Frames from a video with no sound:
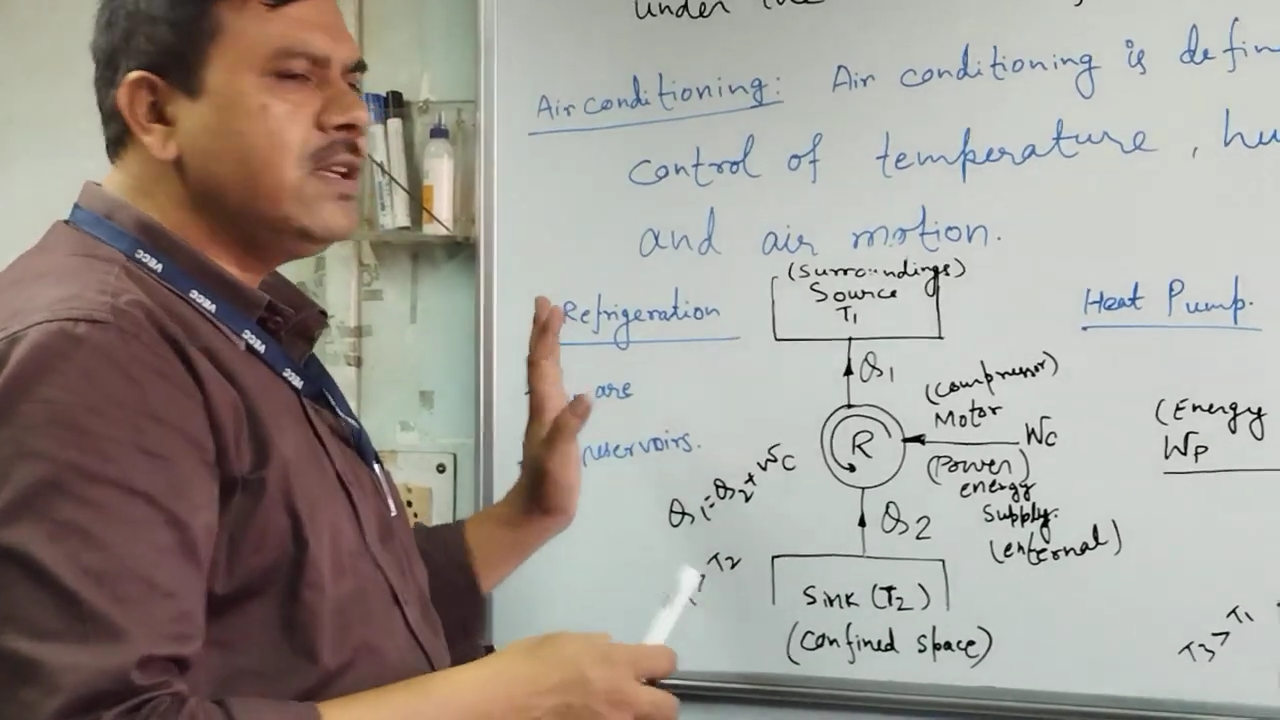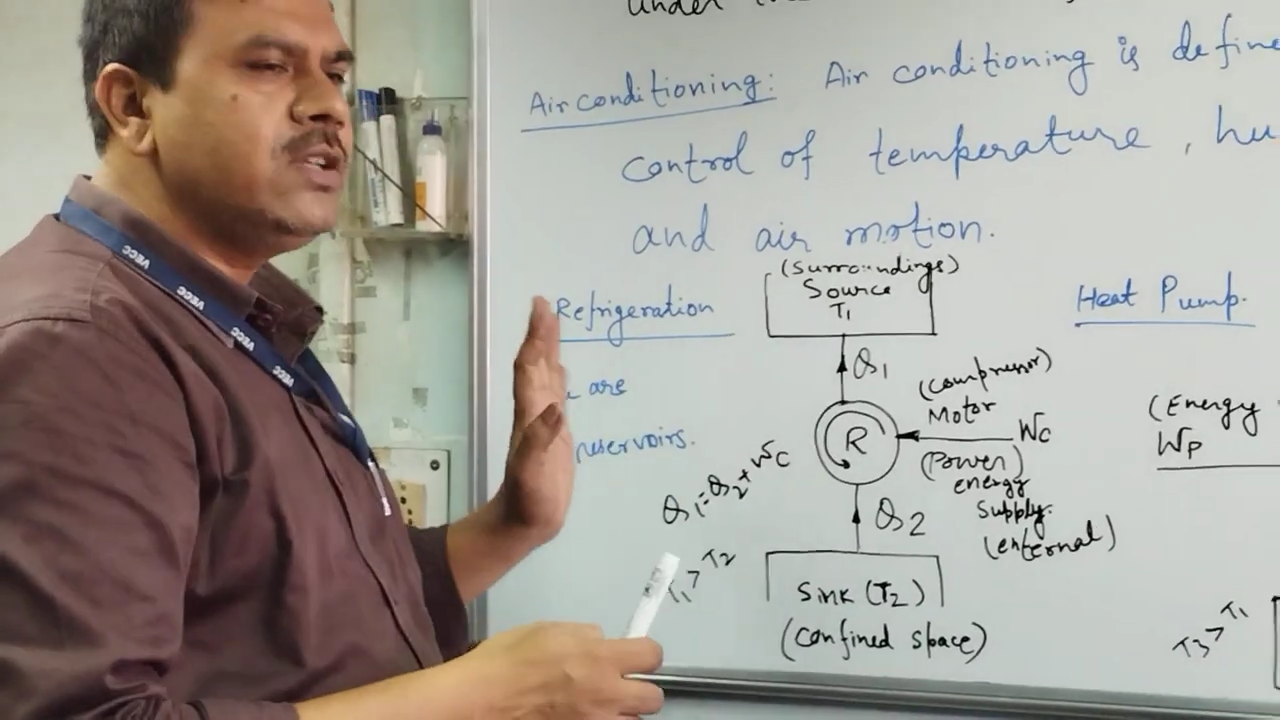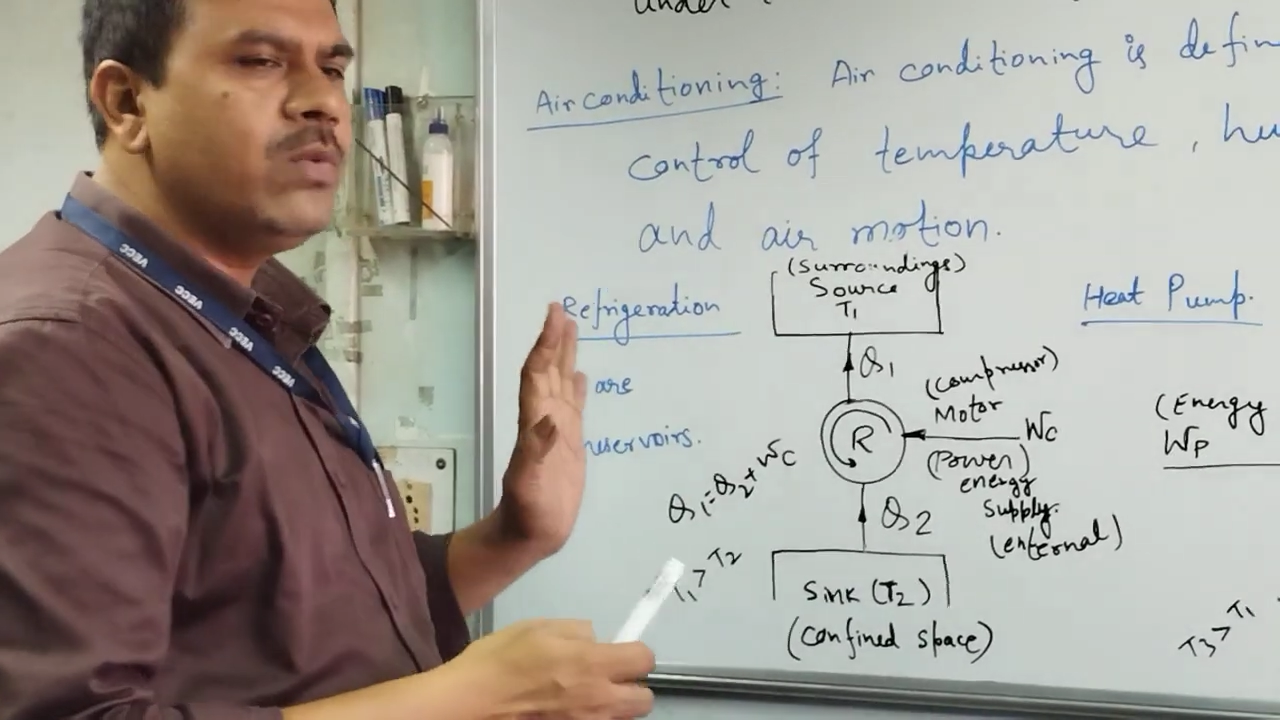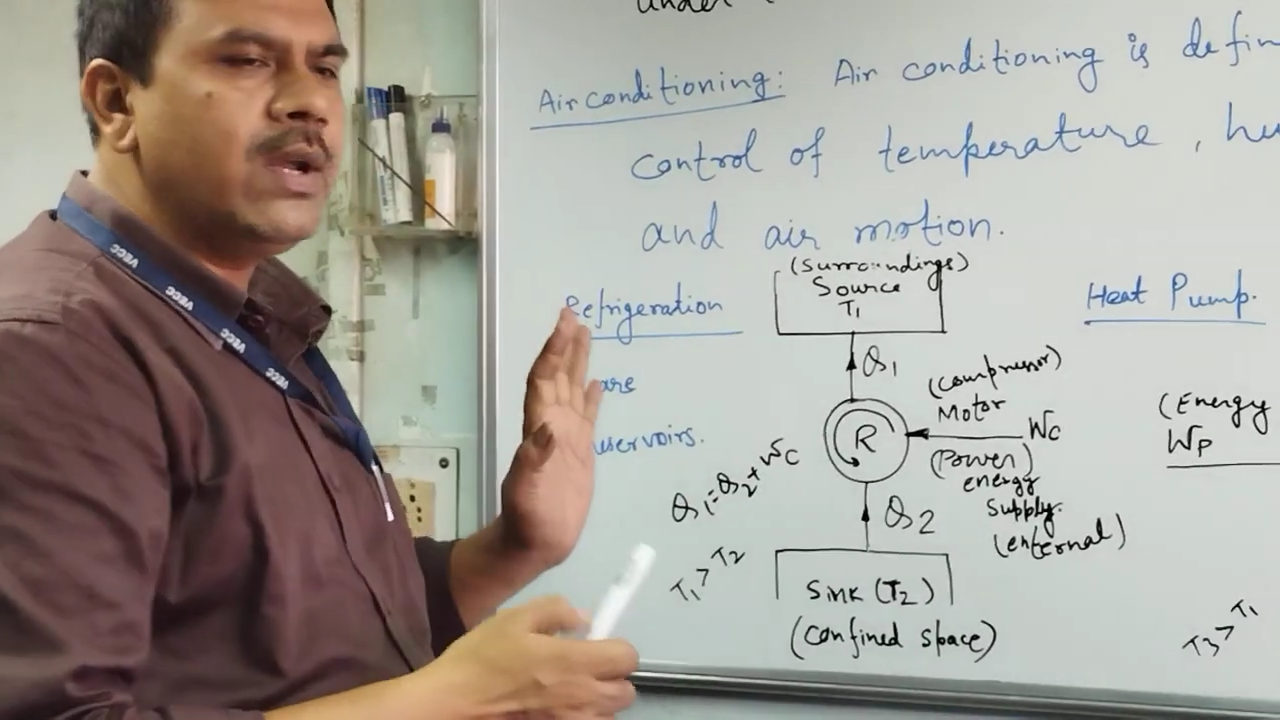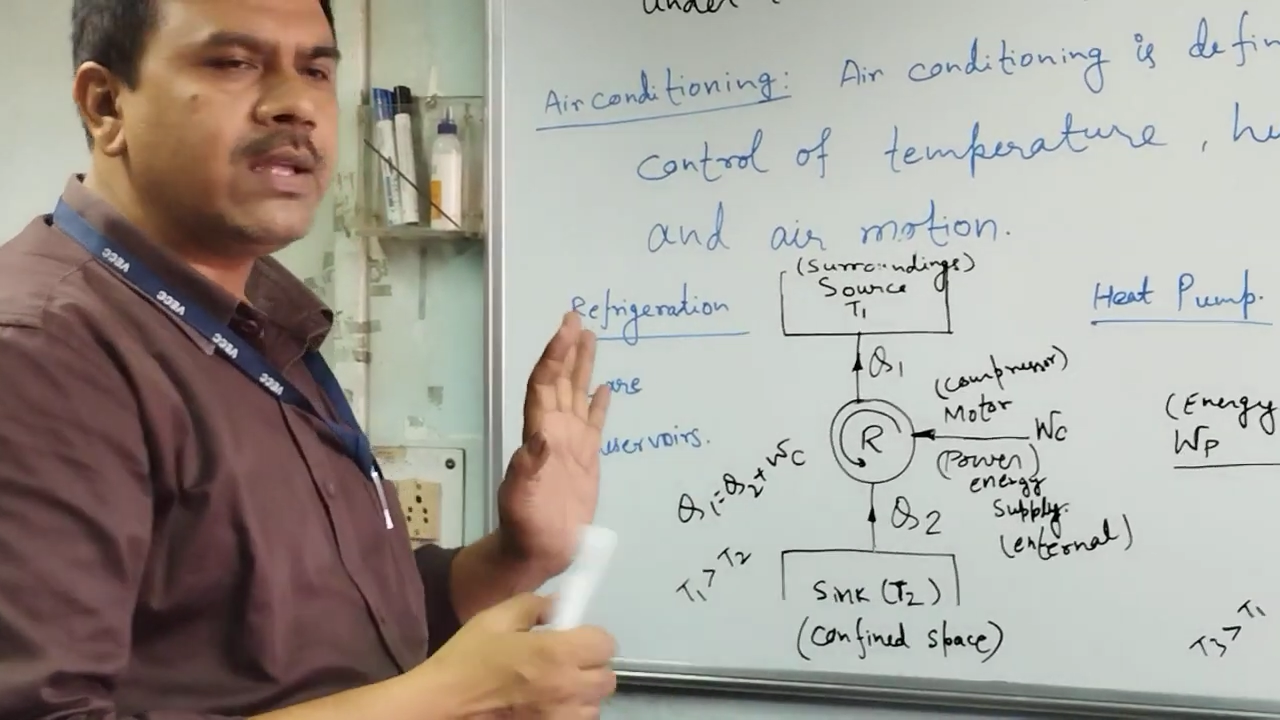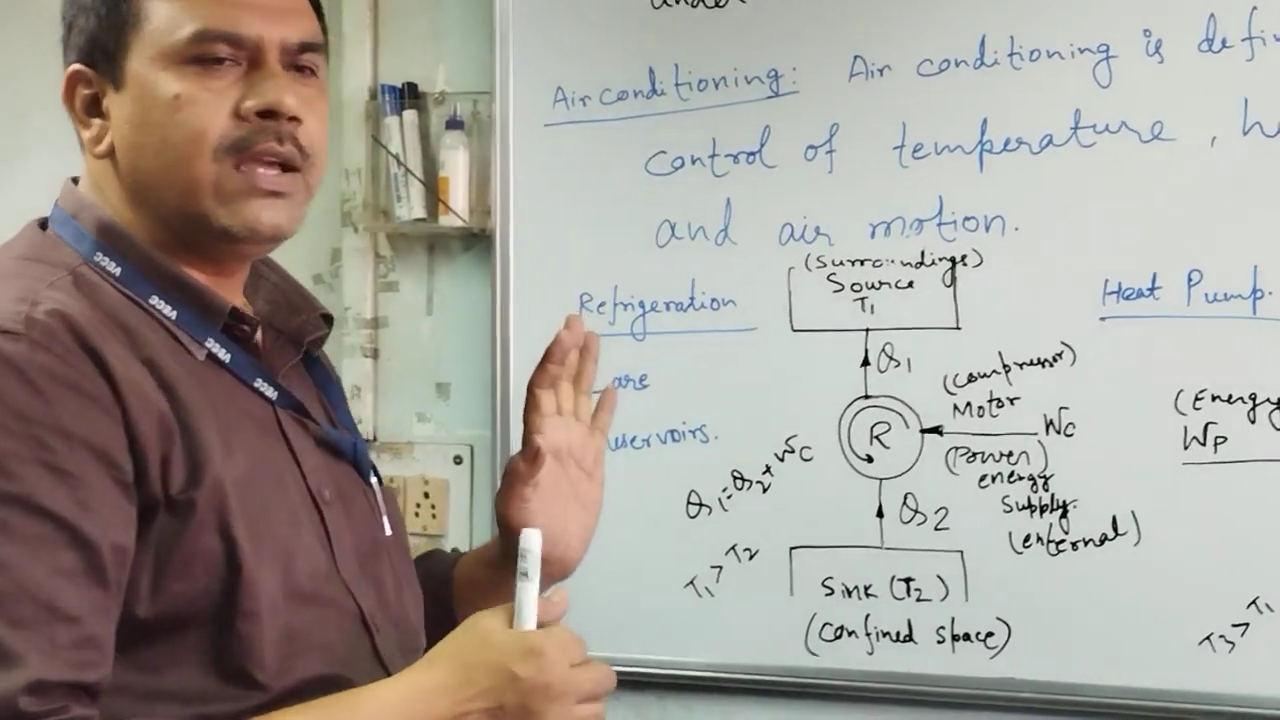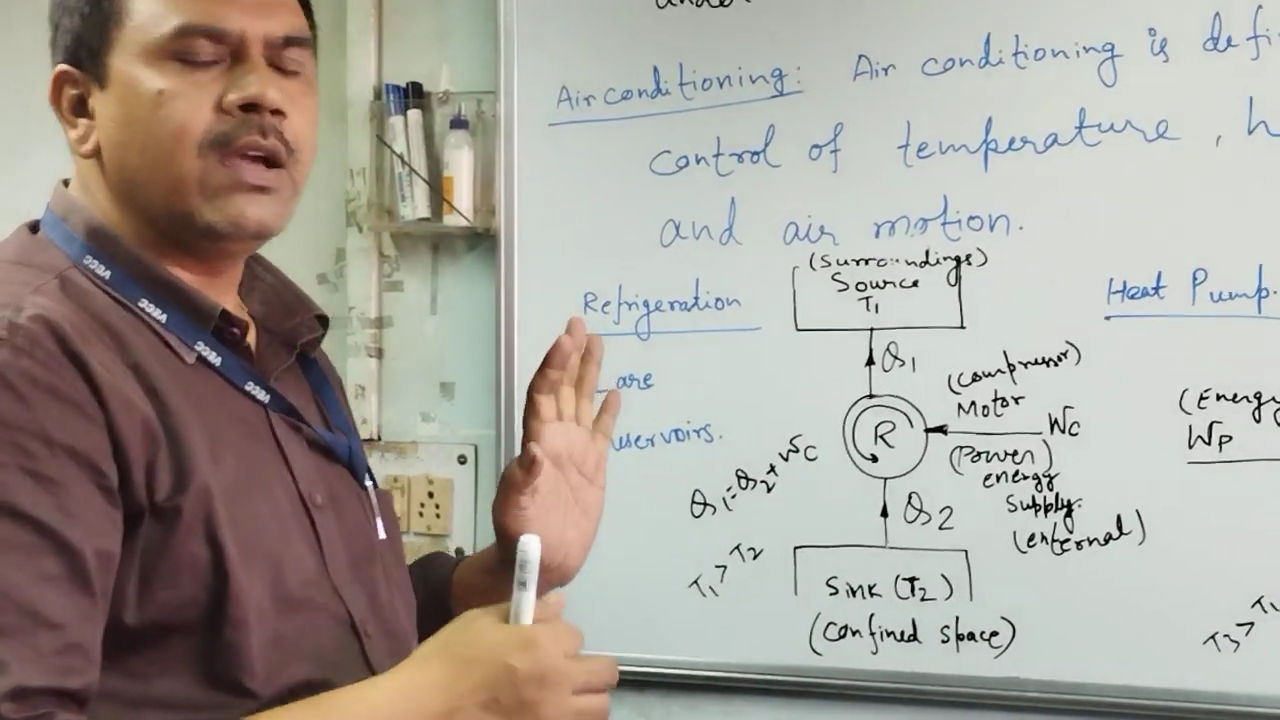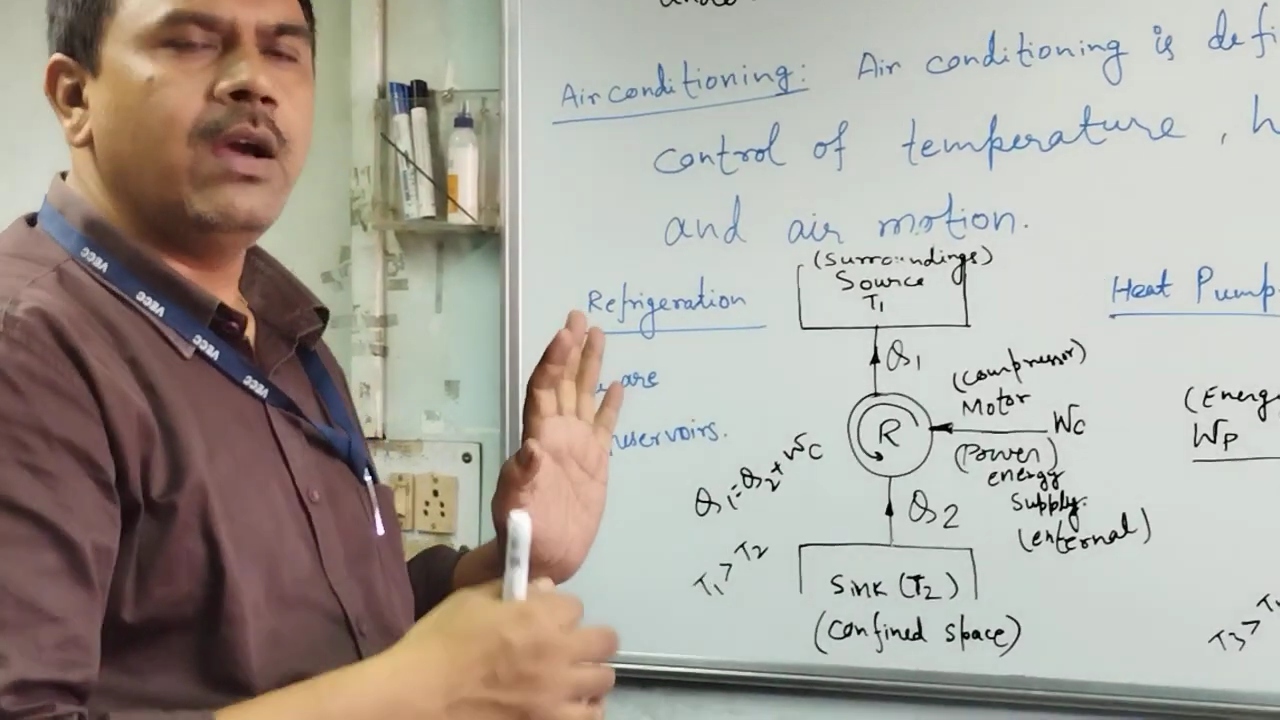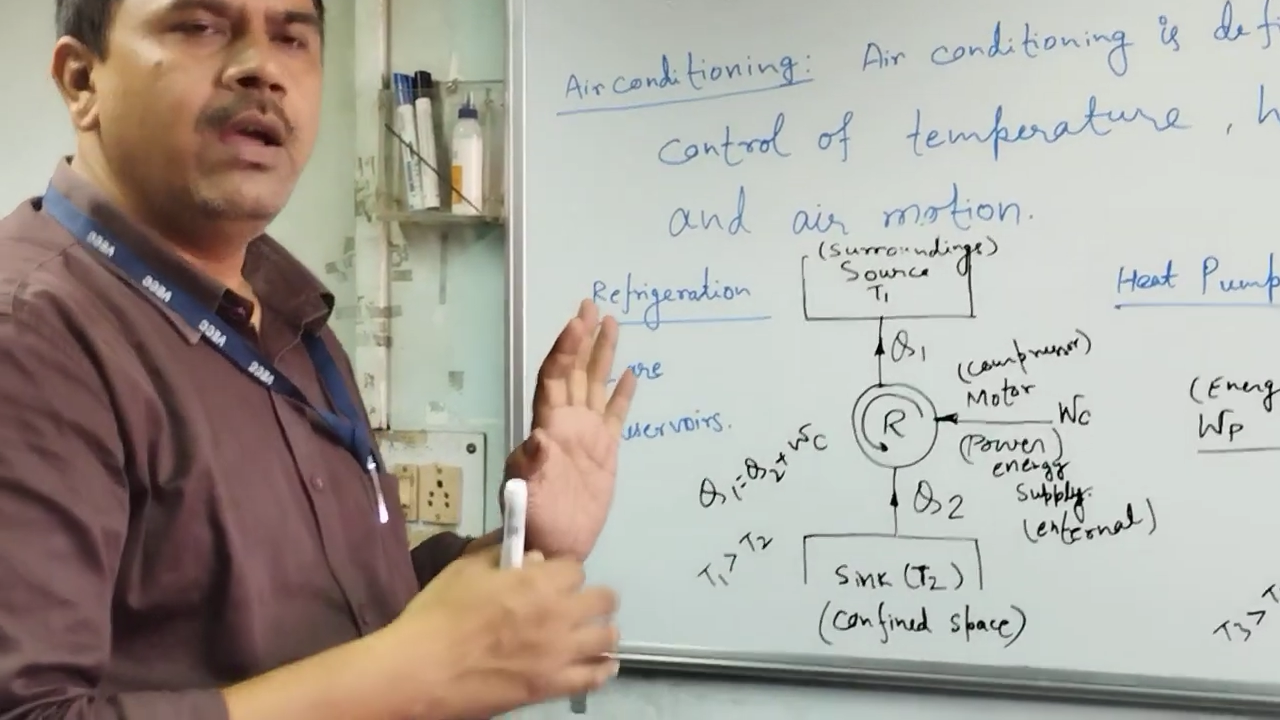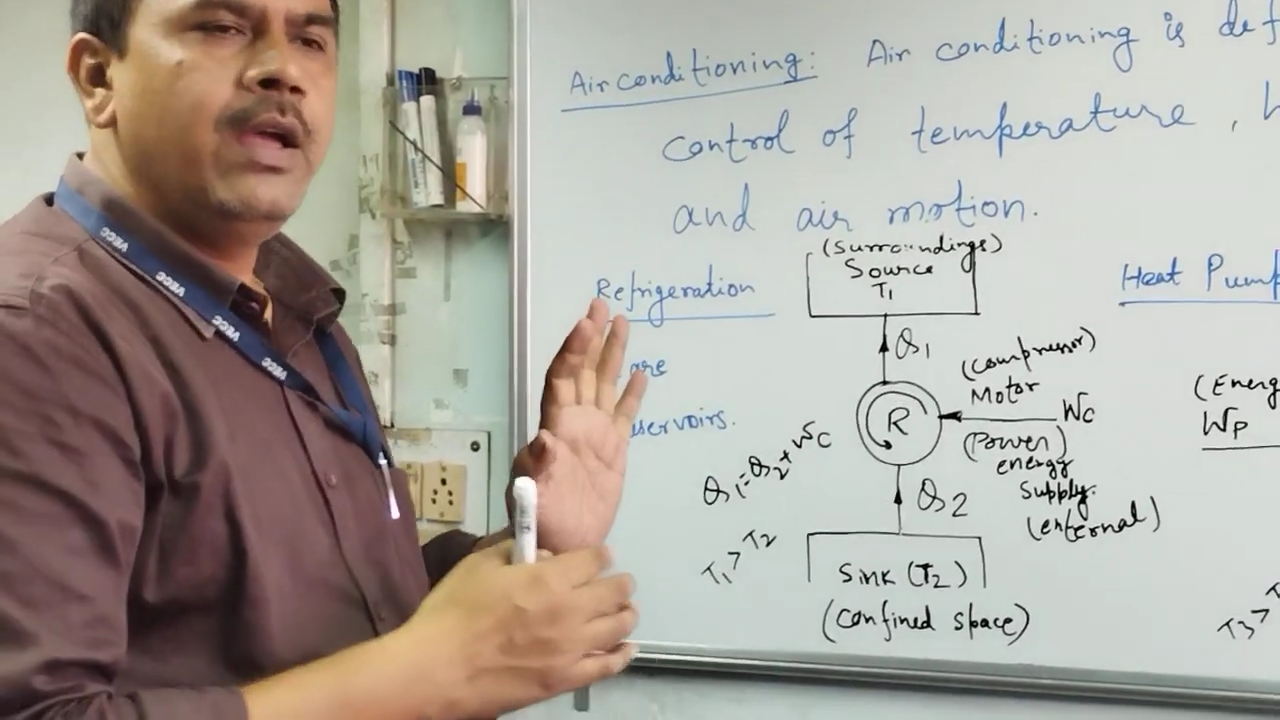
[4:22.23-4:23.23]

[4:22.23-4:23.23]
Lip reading: is working